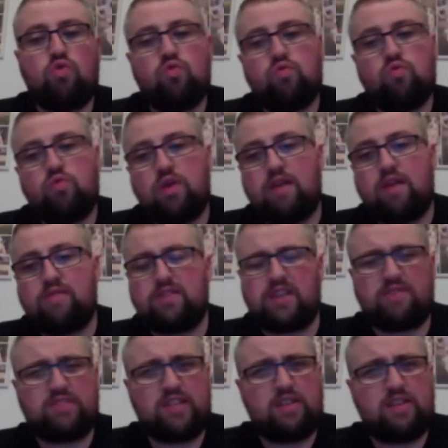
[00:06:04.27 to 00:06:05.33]
So
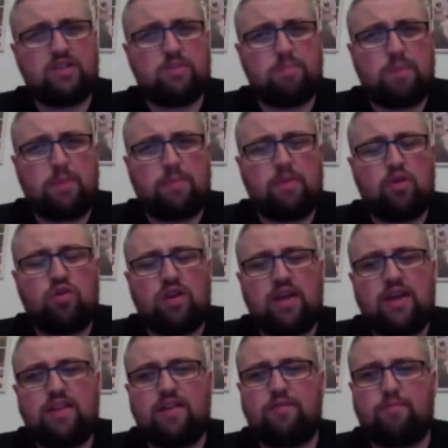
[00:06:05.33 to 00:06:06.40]
I've seen some
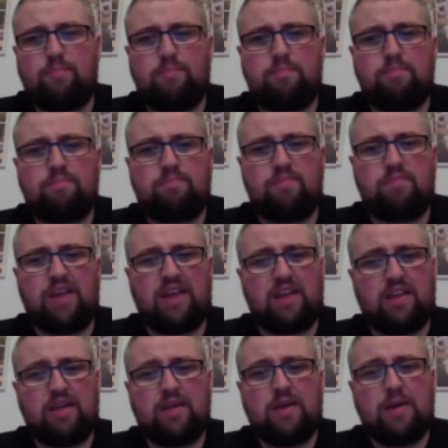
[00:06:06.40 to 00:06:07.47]
people online that have
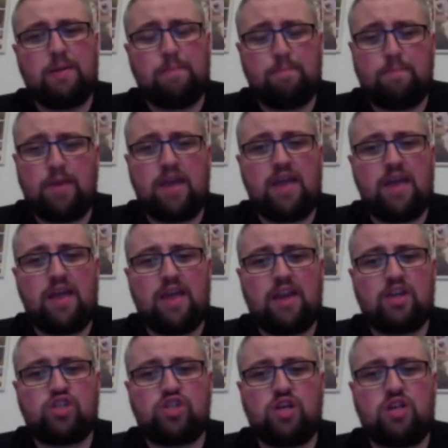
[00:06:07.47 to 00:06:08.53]

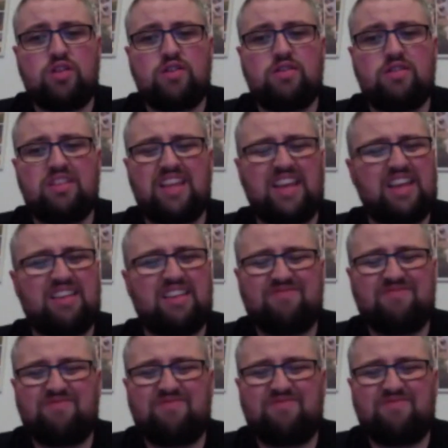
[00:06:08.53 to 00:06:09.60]
bet Eric Shelton
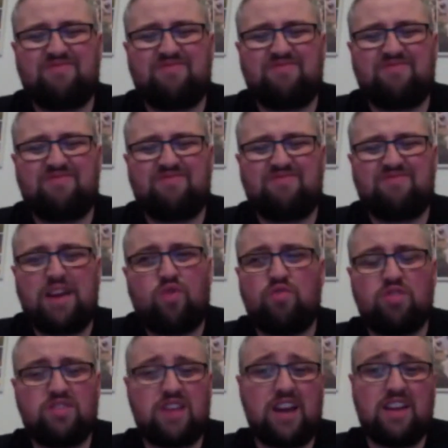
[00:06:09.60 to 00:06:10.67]

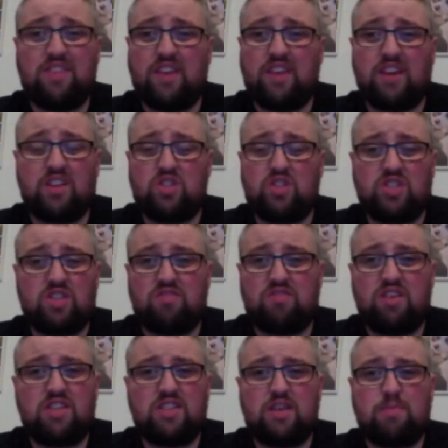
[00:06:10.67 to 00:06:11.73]
-400. I
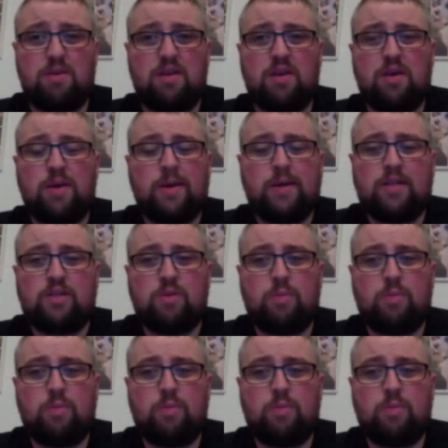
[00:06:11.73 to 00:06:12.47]
think it's just crazy